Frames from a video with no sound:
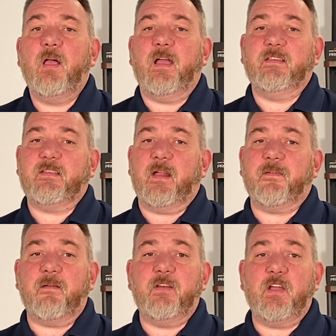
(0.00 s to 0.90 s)
Instead of
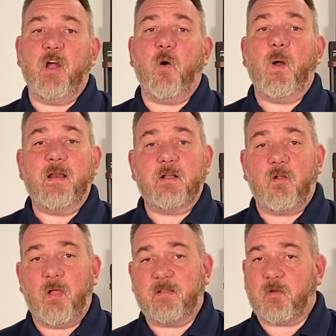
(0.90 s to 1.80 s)
having to go and
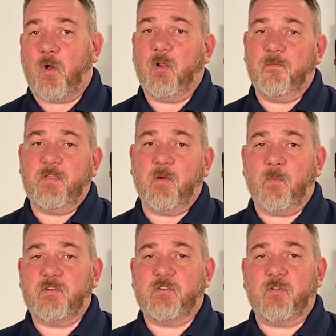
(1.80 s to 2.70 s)
collect all of the
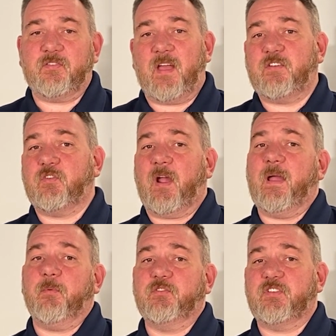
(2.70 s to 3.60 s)
original sets, you're
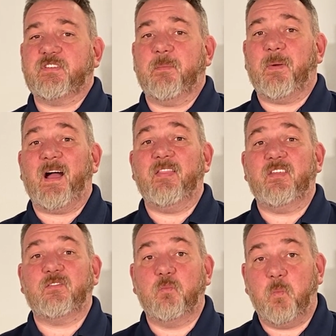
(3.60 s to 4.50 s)
able just to buy
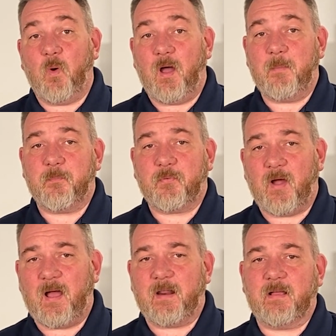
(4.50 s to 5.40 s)
this one
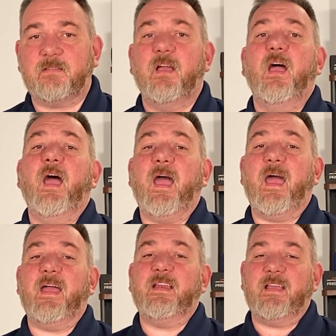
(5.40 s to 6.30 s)
product
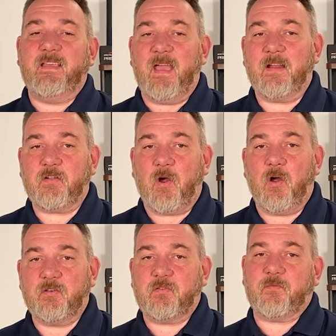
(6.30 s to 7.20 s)
and get
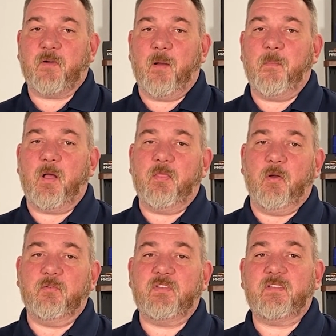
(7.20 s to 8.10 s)
cards from
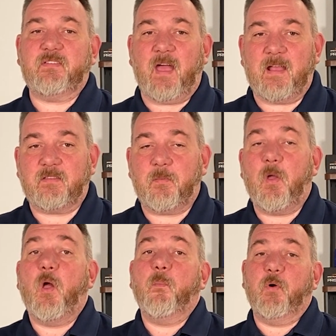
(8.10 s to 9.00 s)
those sets,
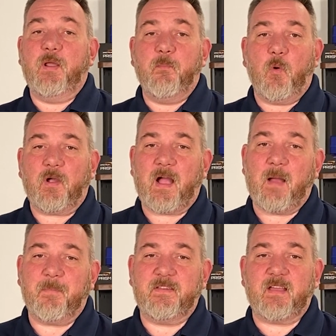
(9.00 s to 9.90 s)
putting more
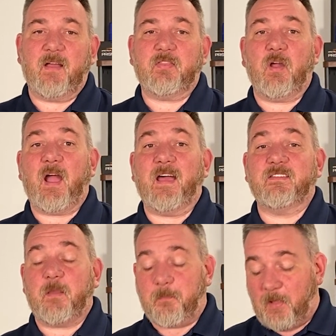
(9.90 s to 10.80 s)
copies out there
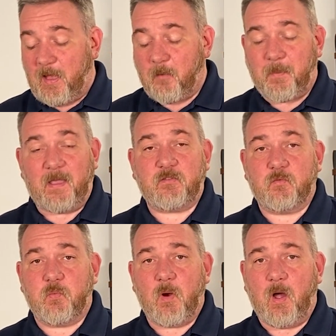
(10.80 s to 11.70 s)
as the player base
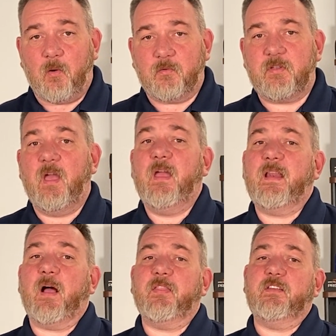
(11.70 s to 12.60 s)
grows.
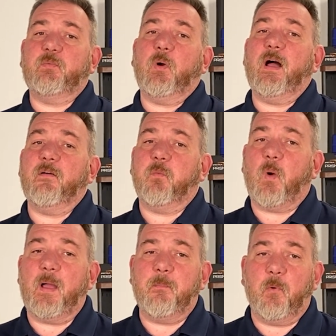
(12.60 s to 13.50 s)
Now, these will have
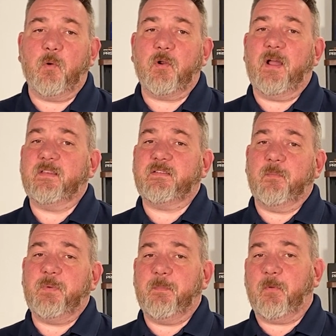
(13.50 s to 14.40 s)
white border, and
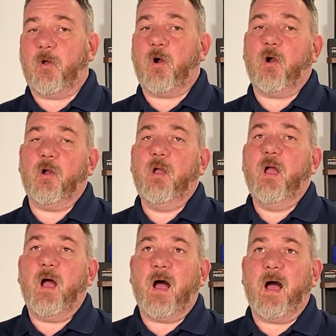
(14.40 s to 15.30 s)
some people are
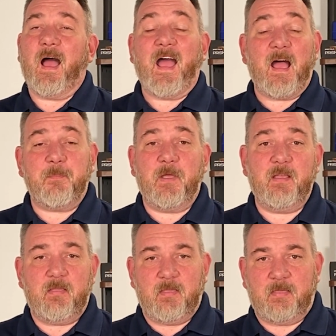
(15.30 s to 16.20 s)

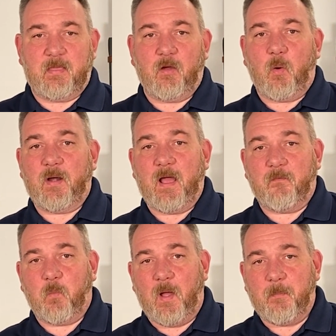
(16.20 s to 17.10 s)
happy that they're going to
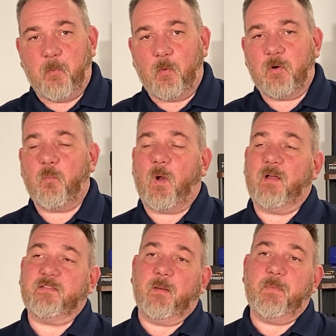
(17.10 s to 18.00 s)
have white border,
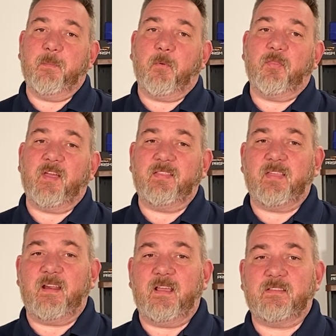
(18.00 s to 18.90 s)
while some people think
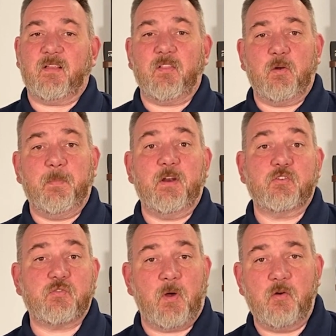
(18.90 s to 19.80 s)
that it's a little bit
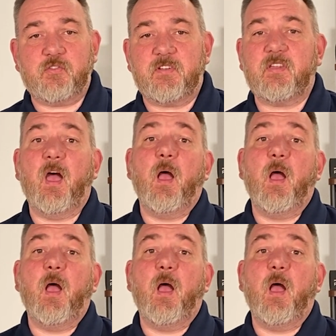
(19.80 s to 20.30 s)
atrocious.